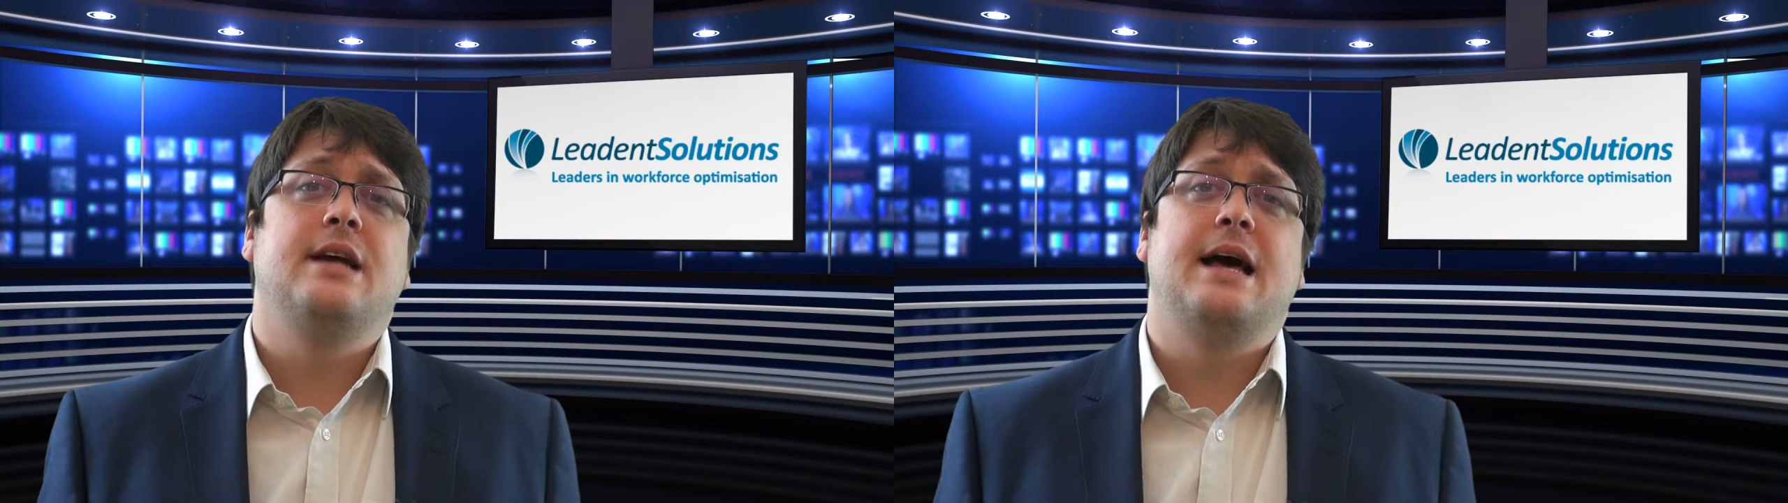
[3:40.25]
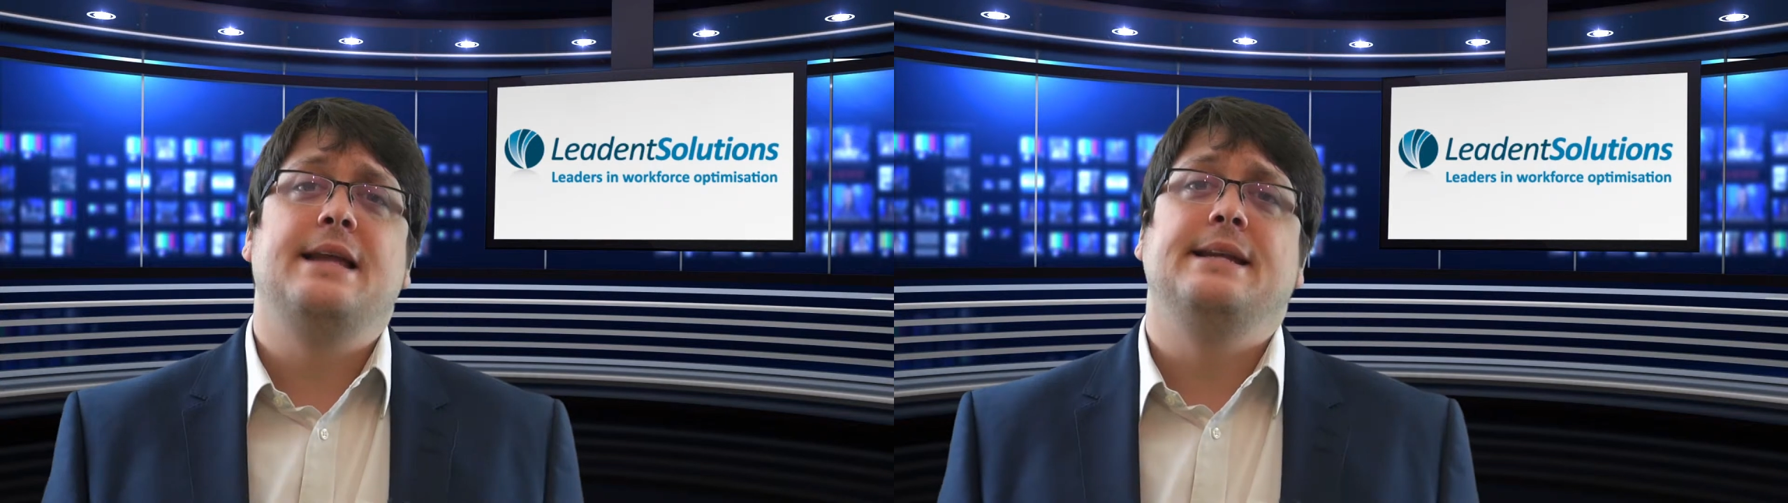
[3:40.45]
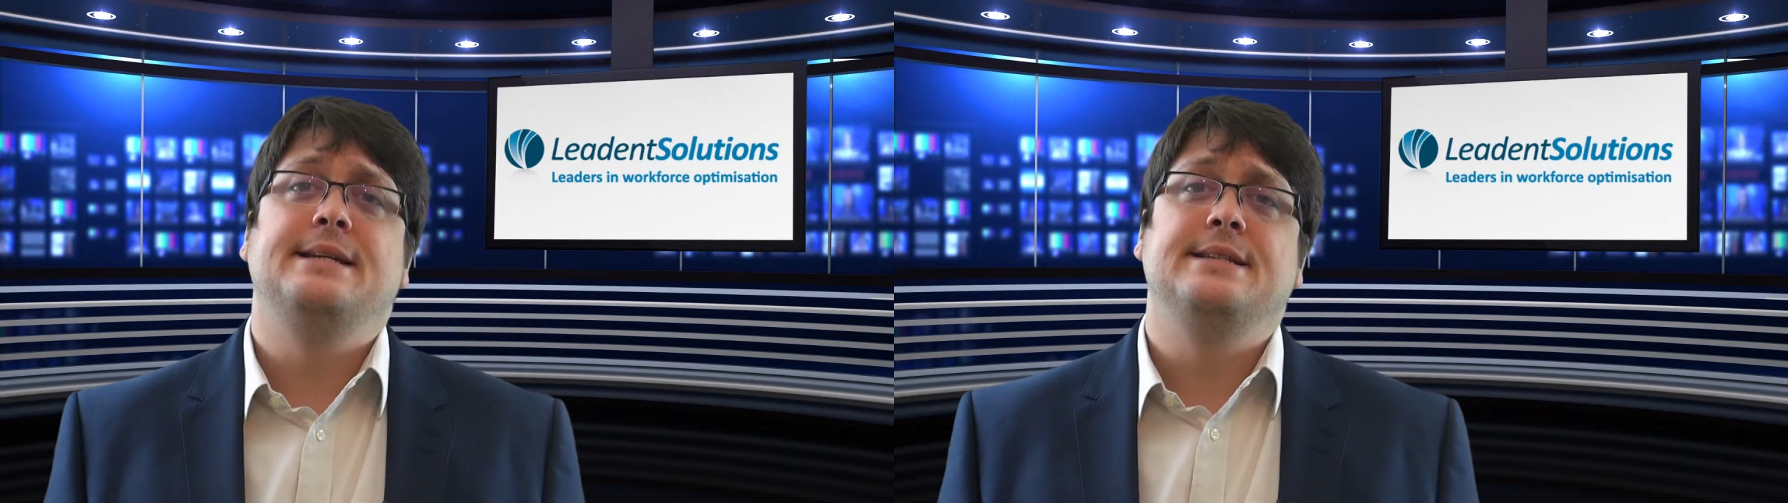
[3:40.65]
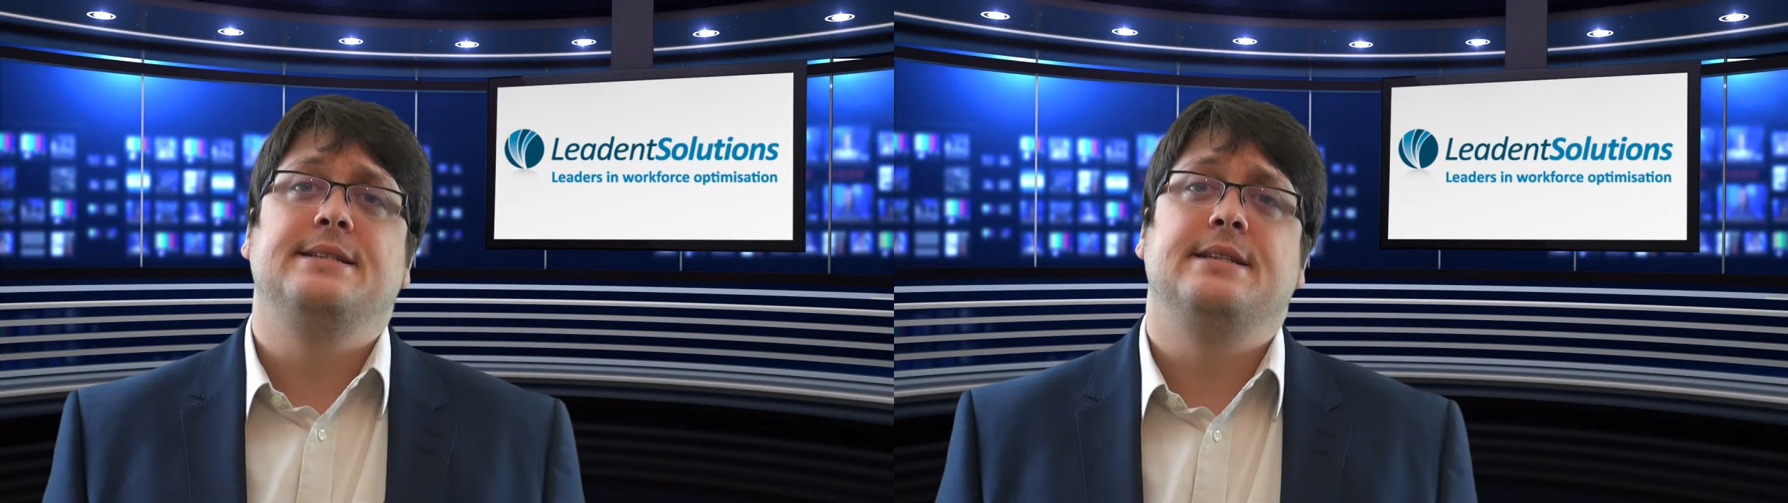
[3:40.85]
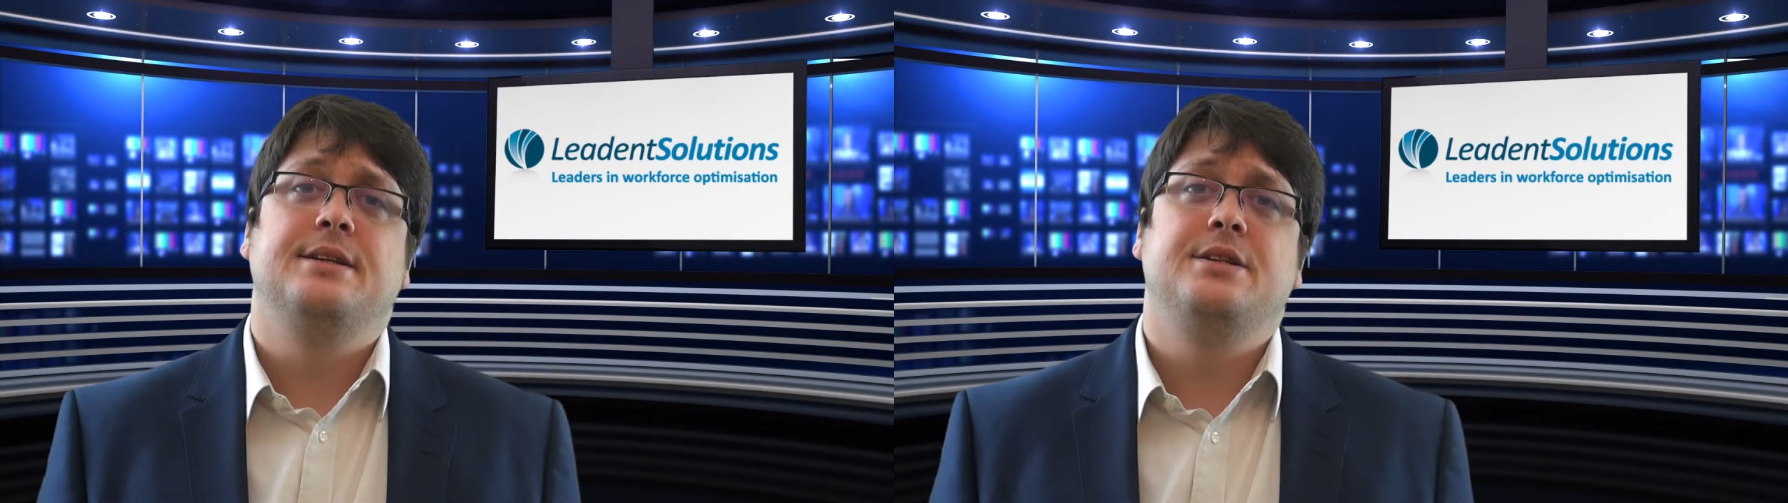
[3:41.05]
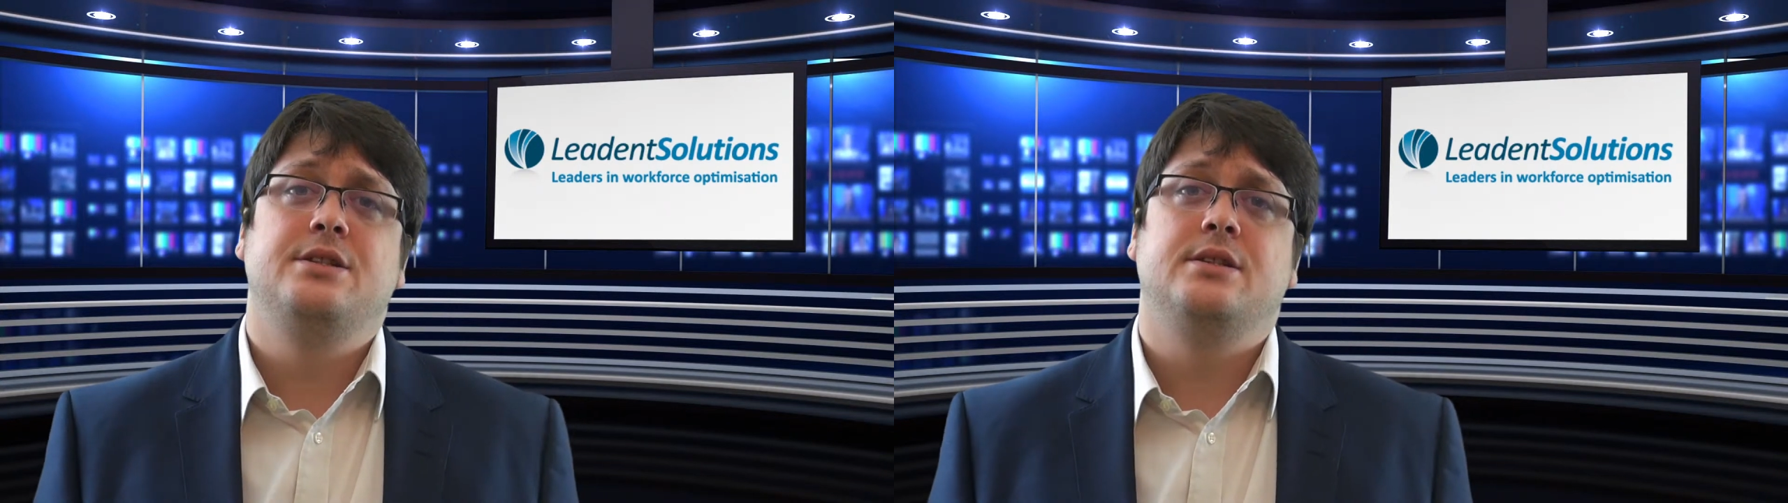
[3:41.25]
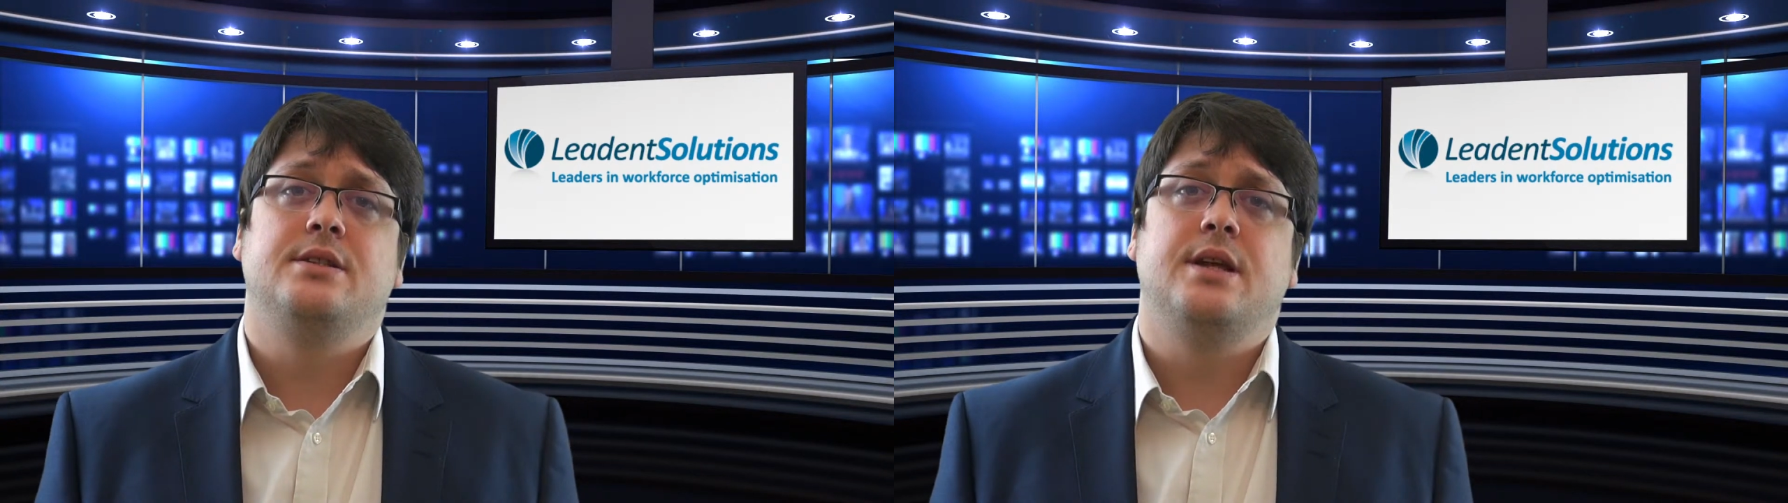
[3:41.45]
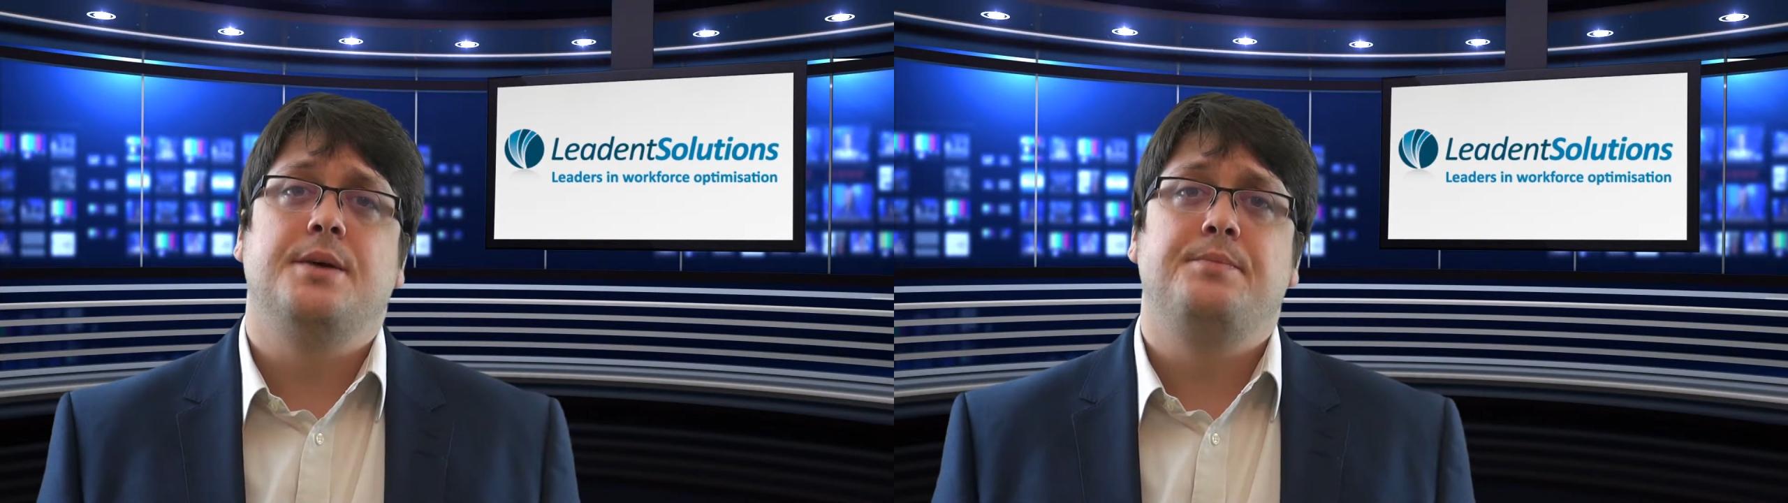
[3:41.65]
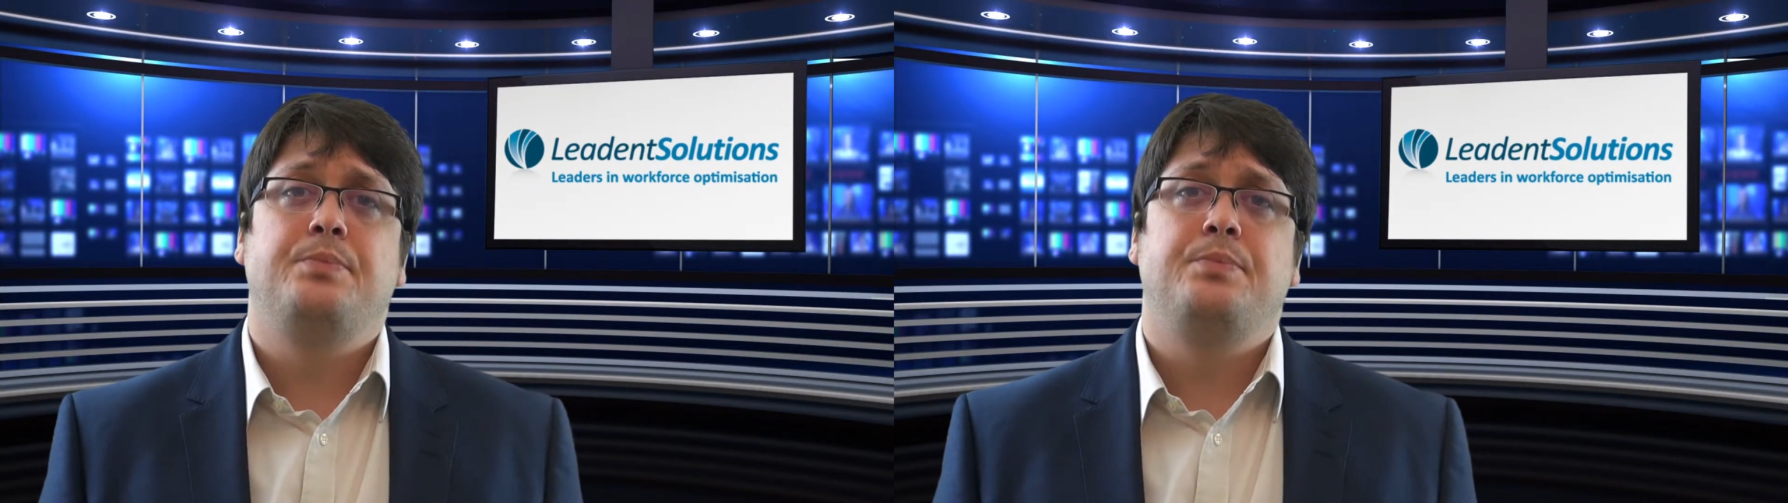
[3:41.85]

at Leadent Solutions there.